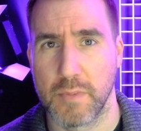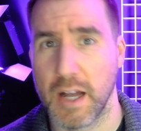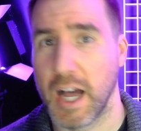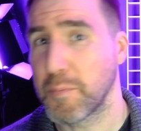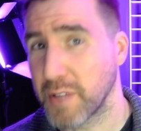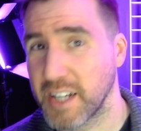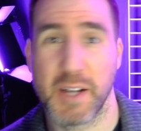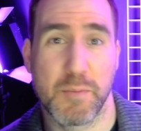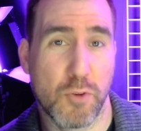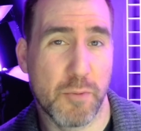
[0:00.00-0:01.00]
I plan to
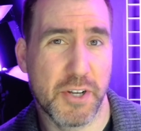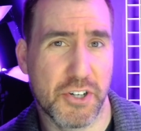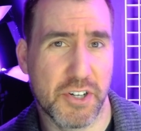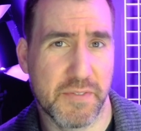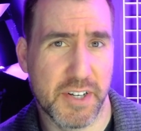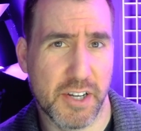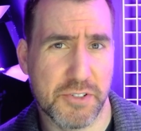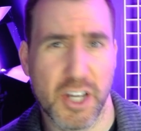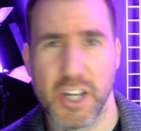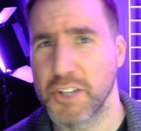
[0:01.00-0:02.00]
make more Midjourney
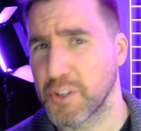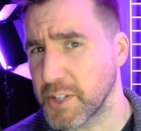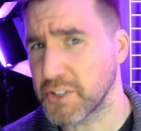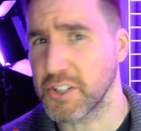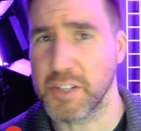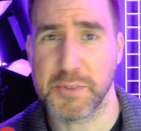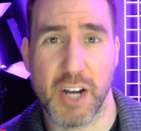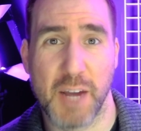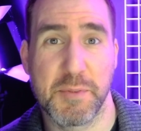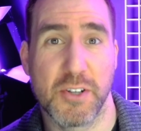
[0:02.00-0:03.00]
videos, so be sure to
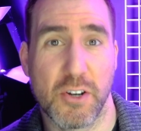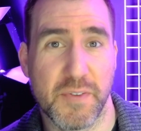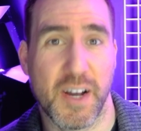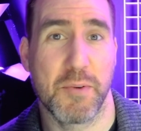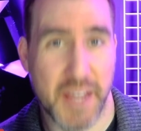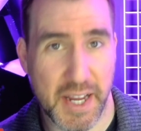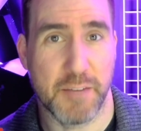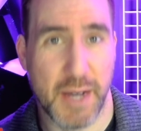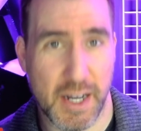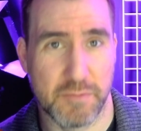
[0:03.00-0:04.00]
subscribe to be notified when they
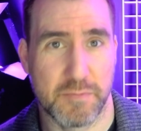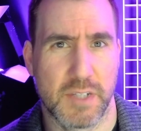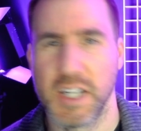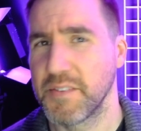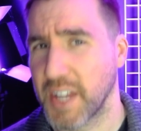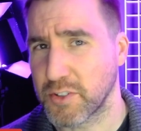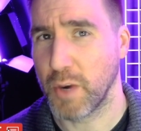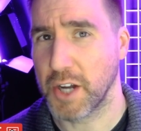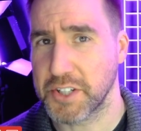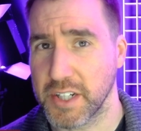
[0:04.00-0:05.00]
come out. Thanks for
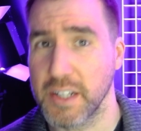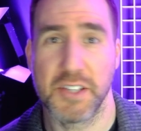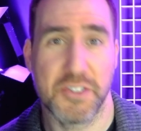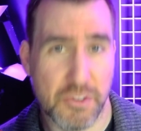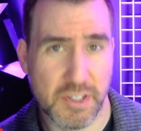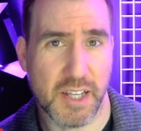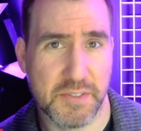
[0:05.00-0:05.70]
watching, and see you in the next